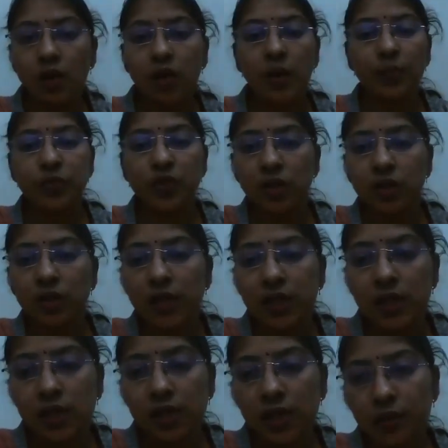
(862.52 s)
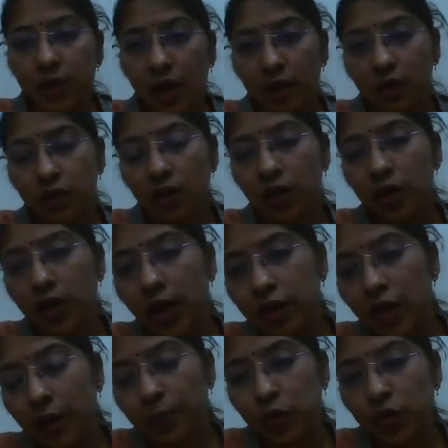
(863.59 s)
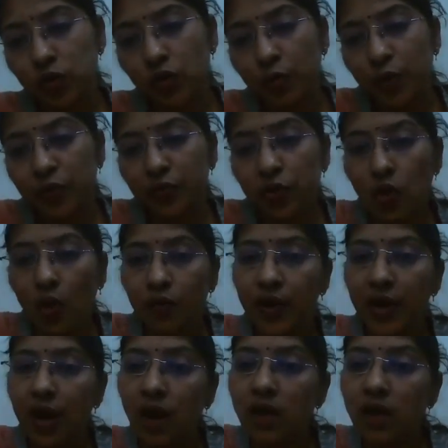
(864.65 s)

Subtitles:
unruptured. This is a laparoscopic view of